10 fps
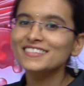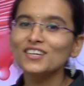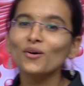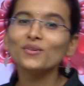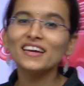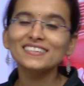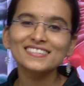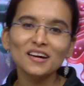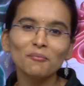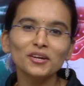now next
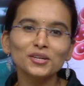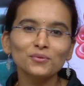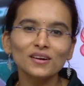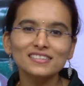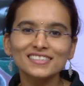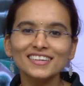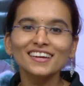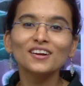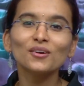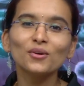coming towards the
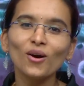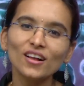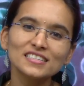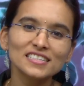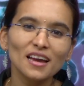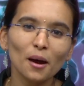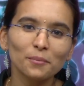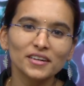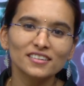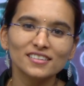Golgi
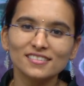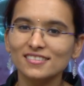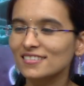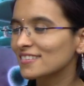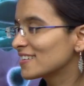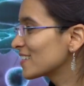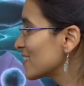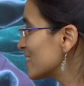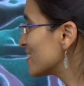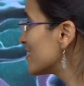apparatus.
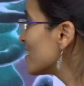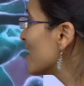Clear?